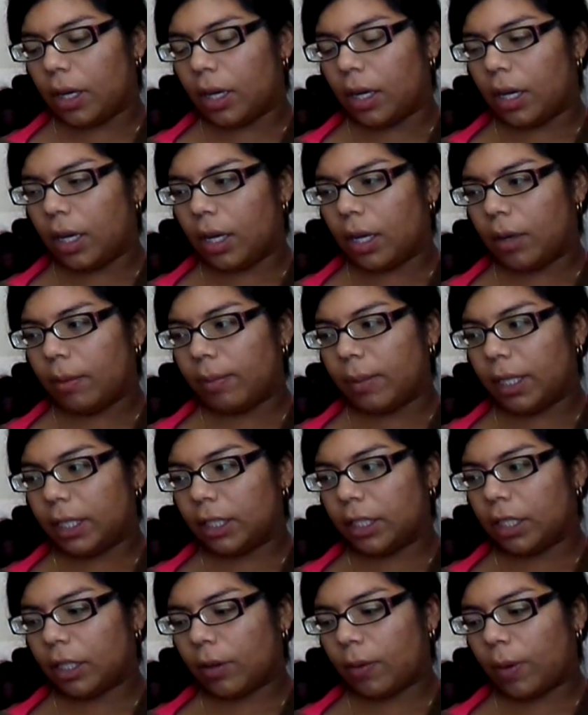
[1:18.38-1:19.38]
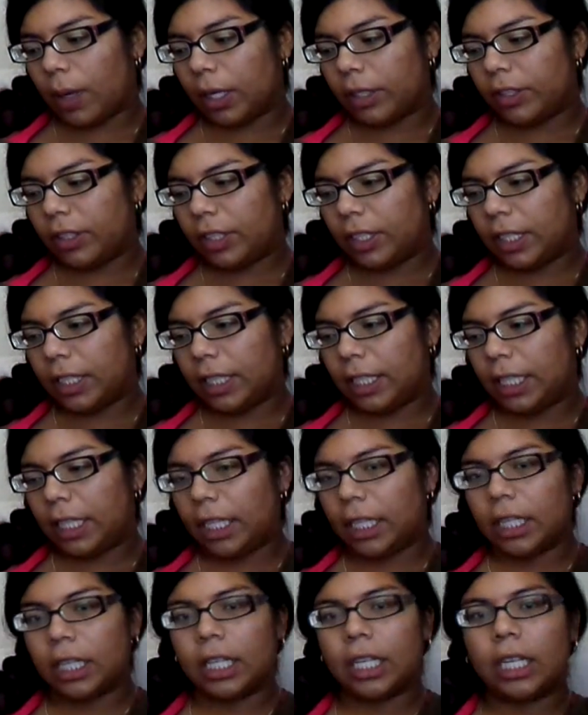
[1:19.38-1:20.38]
um, there's a question
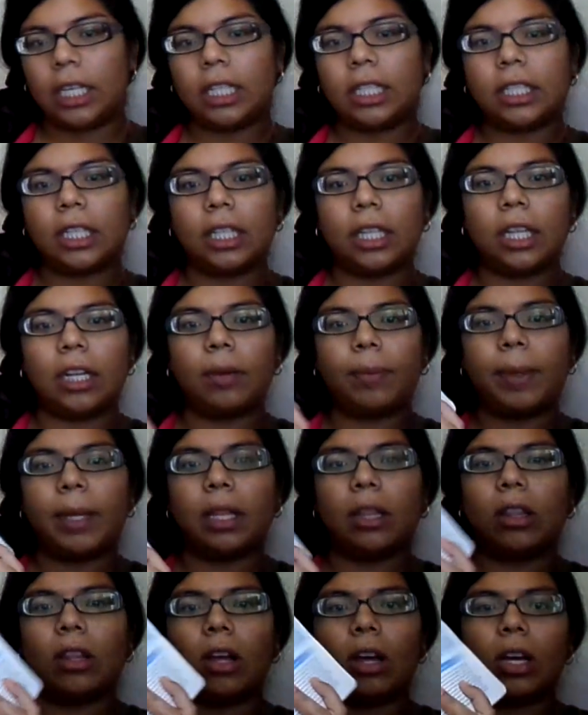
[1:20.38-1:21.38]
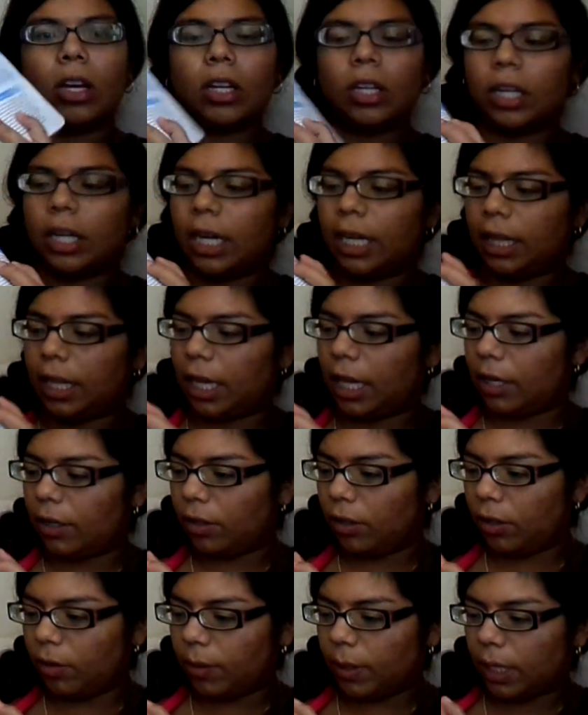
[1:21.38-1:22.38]
here, and it's a little bit longer. I, I don't
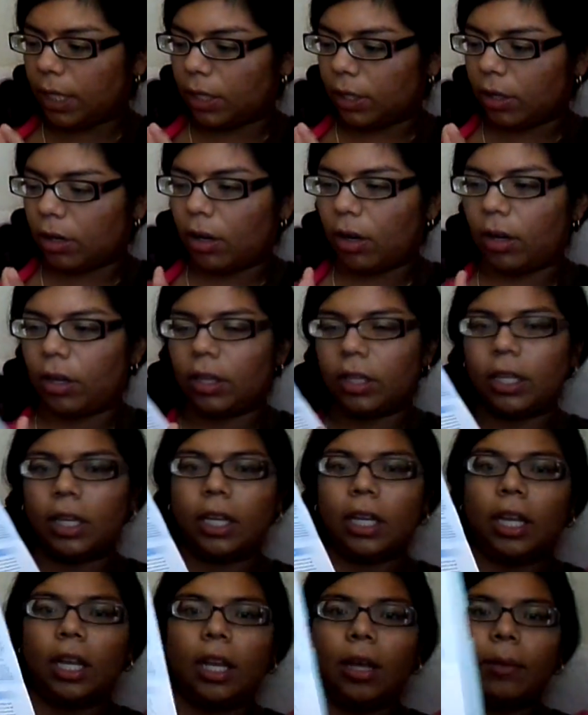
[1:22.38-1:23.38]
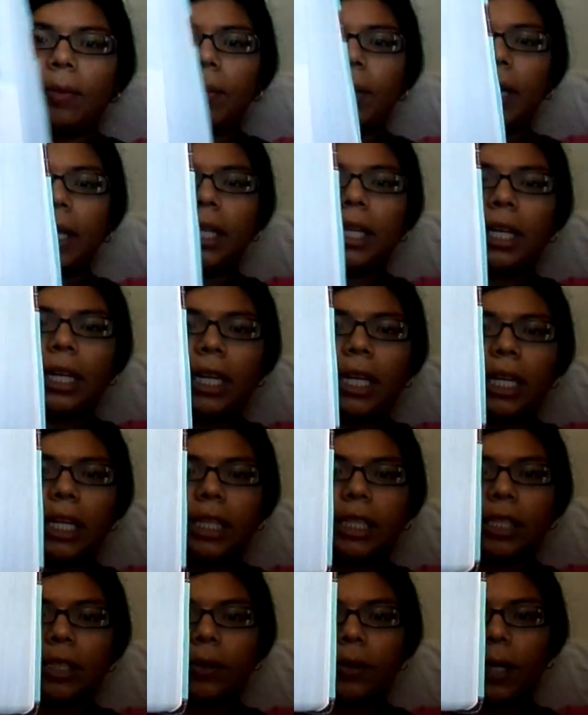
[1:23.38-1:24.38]
know what they're called, but
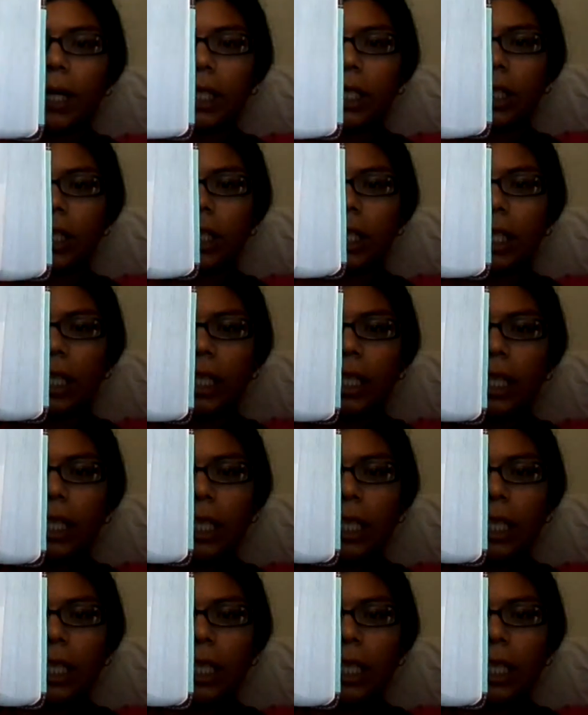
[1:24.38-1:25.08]
it's a question